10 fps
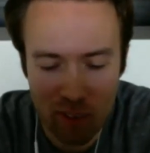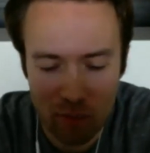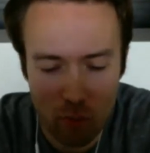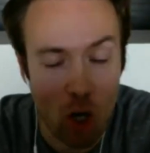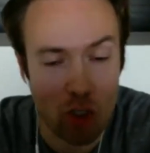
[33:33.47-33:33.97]

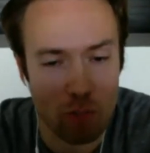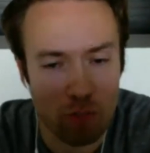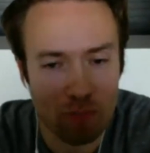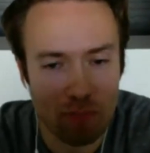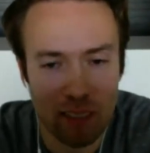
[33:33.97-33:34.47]
awesome.
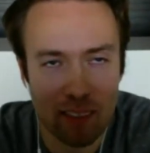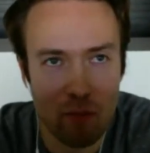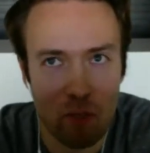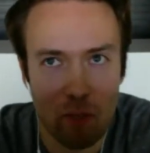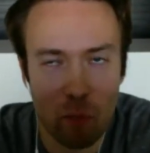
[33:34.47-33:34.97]
Like, they
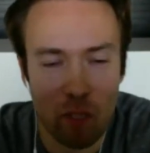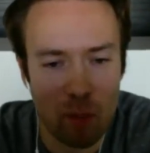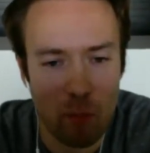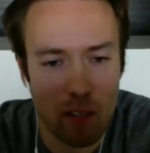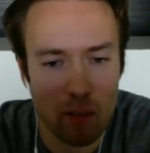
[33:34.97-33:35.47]
really bring a
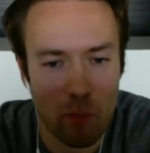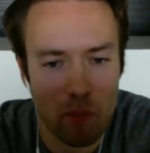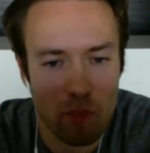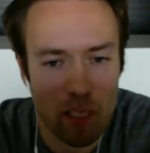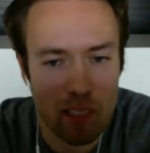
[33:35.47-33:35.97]
smile to my
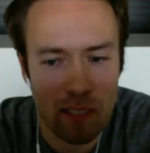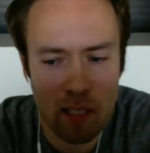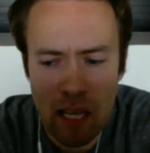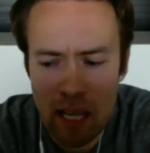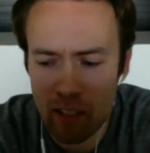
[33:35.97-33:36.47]
face. And
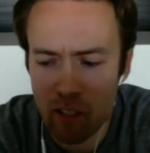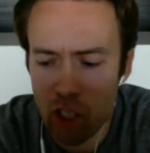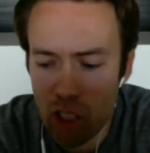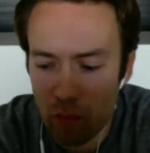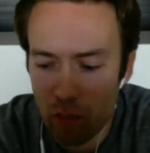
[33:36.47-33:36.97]
the
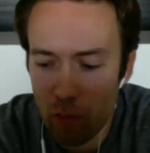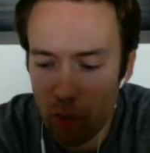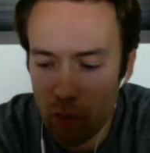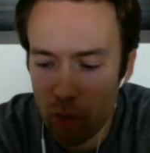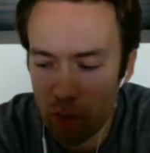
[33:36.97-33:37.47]
chief
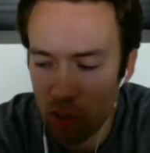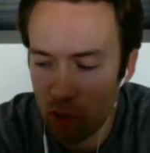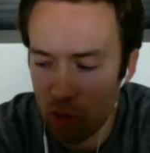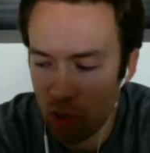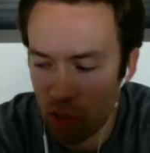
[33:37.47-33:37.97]
amongst those
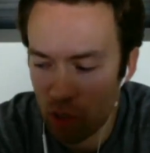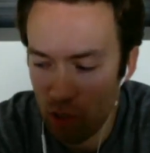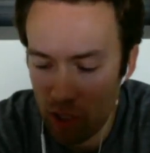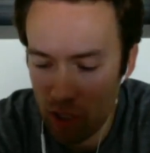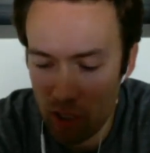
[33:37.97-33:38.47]

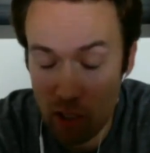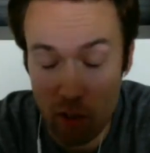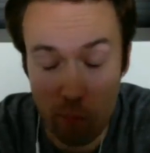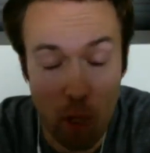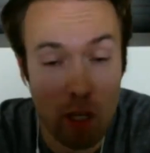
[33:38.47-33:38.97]
extractions is a
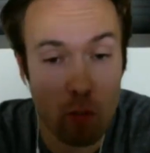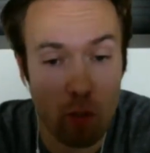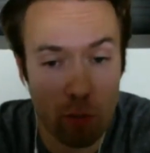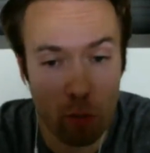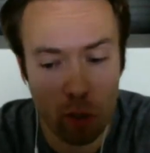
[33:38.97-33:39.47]
brand new
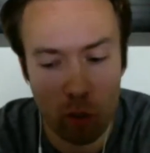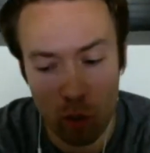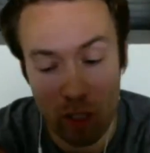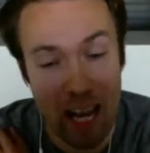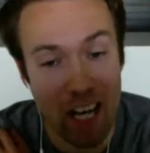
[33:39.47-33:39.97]
framework
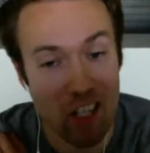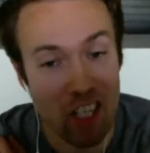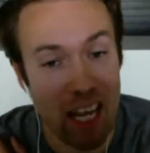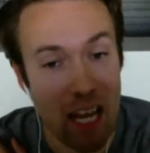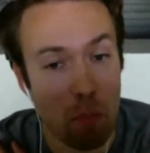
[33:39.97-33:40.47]
called Action
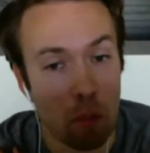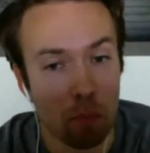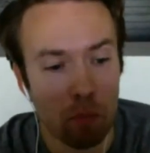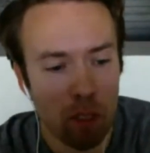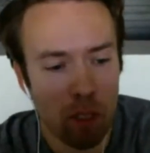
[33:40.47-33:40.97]
Cable,
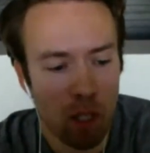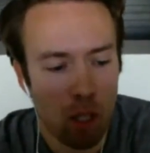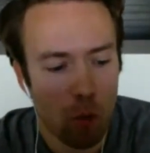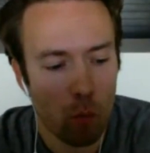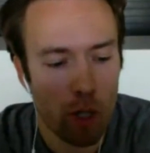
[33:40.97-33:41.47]

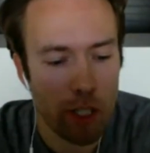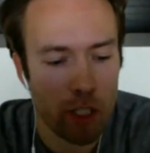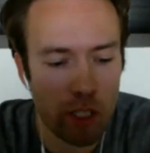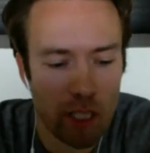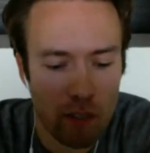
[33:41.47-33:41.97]

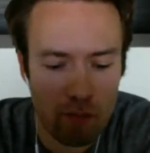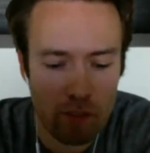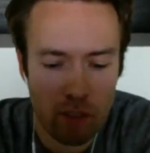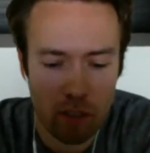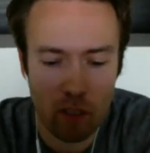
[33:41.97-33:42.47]
which
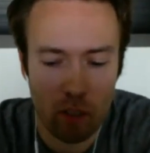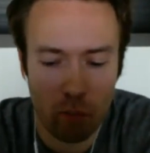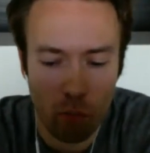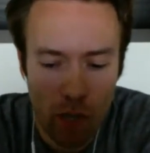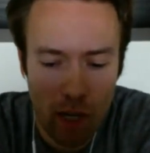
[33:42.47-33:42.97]
gives
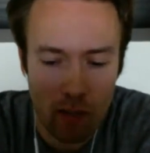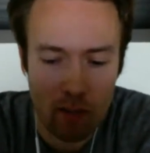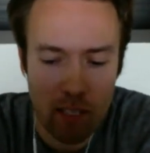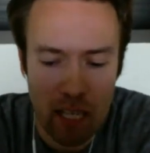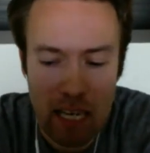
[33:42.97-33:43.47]

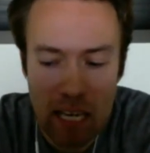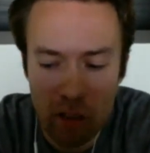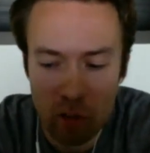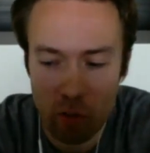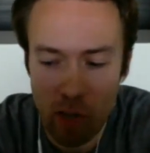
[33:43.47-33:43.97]
Rails an
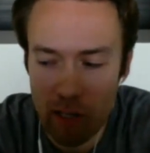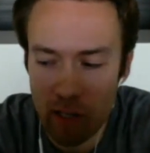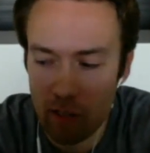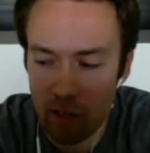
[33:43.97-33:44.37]
integrated